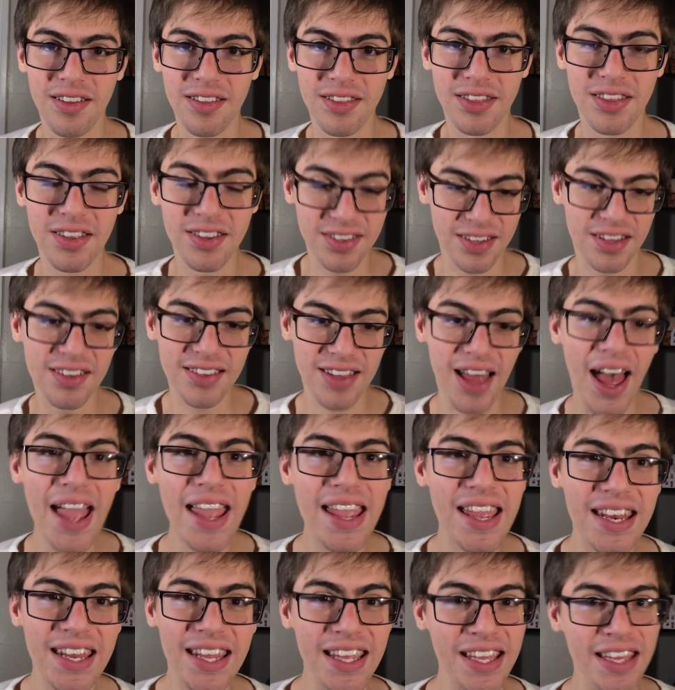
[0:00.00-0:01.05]
the
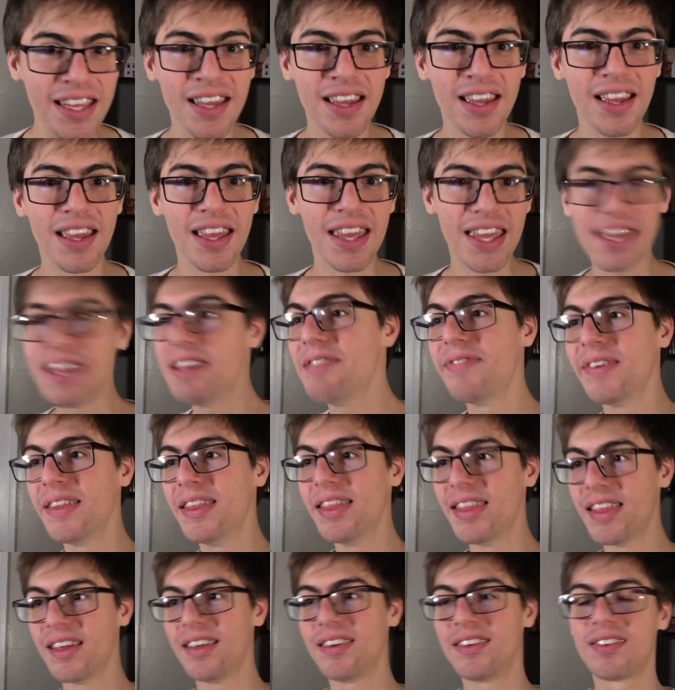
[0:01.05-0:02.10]
society,
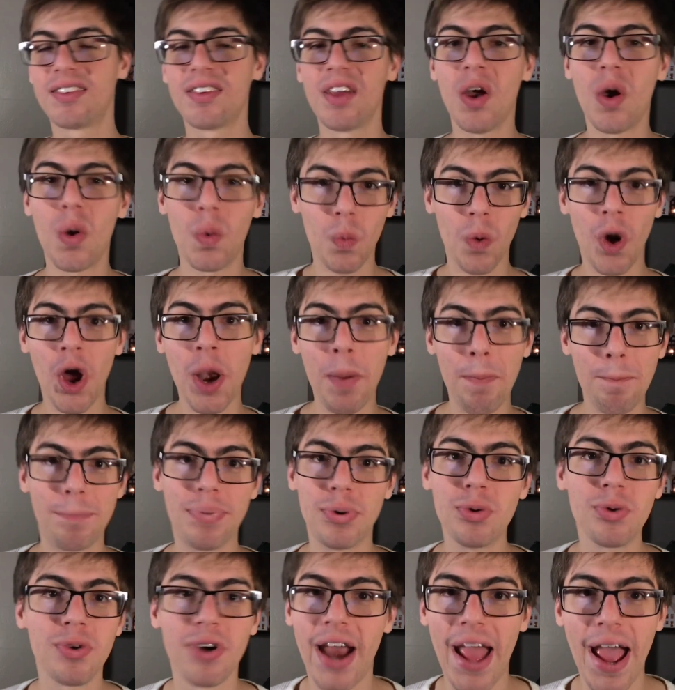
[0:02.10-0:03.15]
even this one
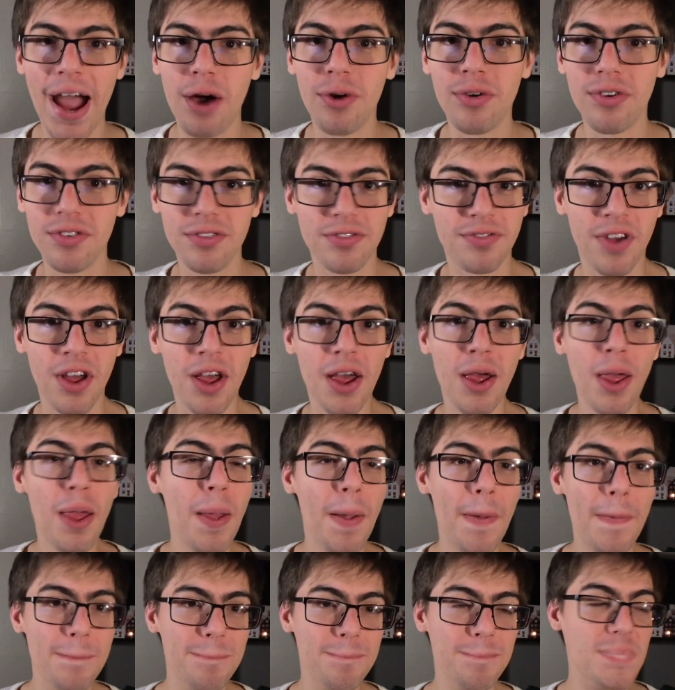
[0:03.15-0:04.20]
born out of
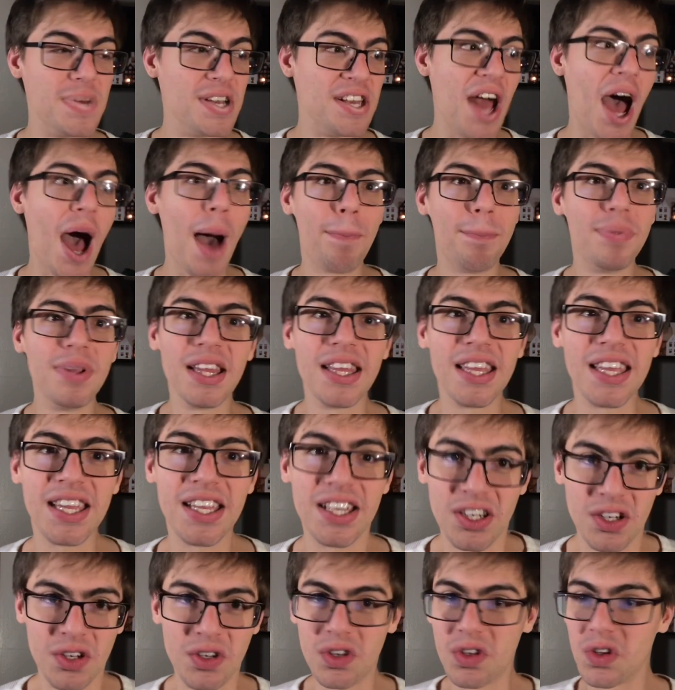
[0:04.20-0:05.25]
monopoly
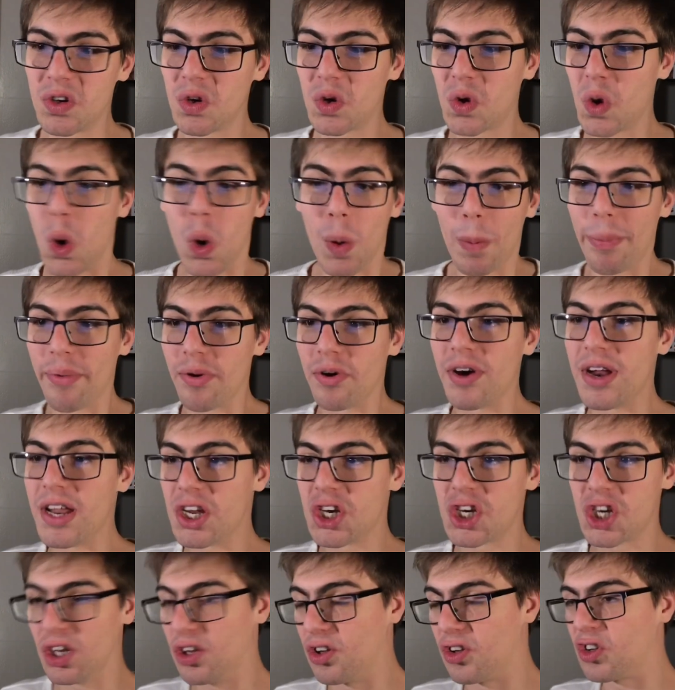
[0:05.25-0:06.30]
and
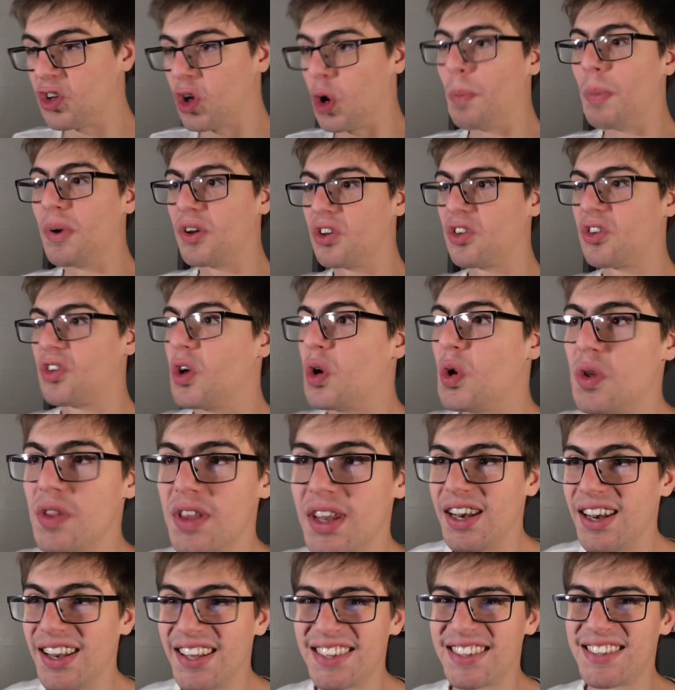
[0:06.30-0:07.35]
corporation, so much so
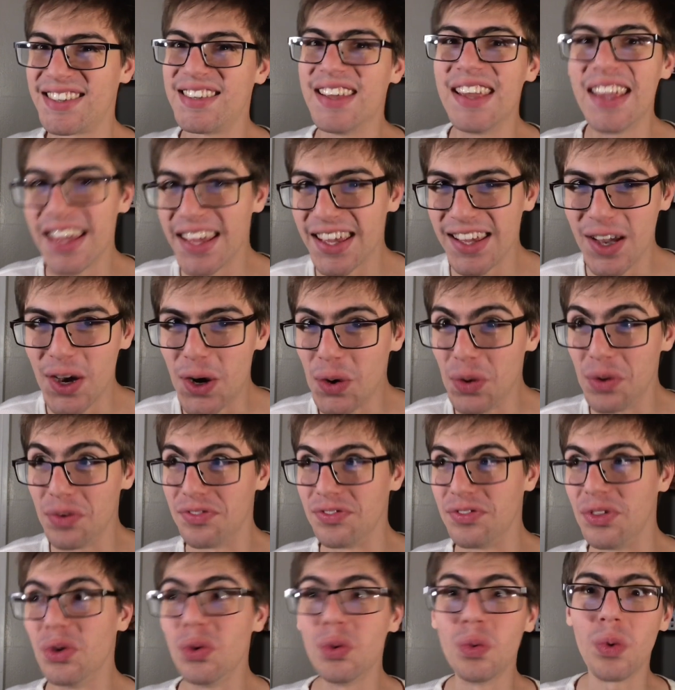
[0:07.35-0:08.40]
it is CEO
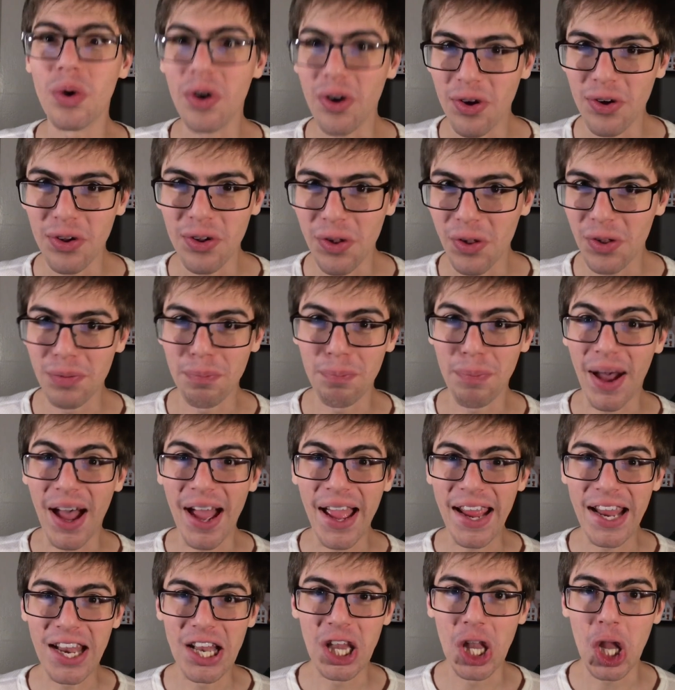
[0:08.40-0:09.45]
of the world by
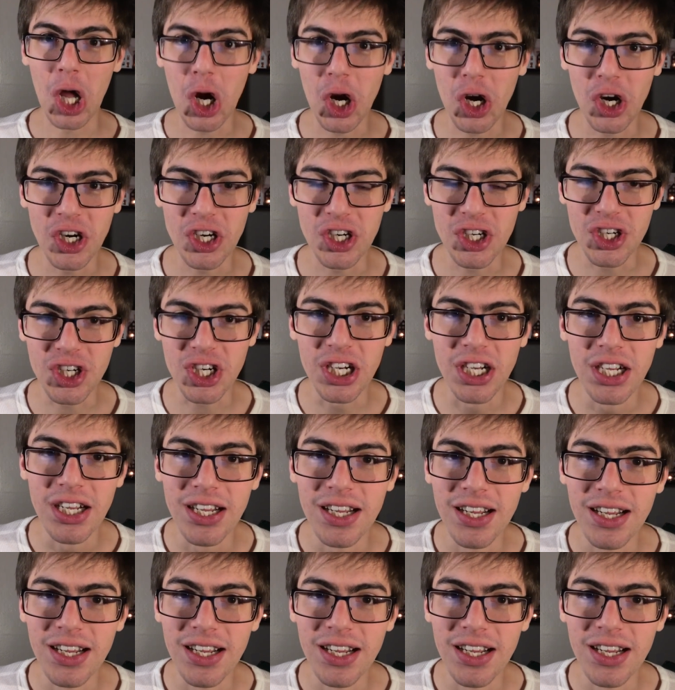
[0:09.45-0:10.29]
and large.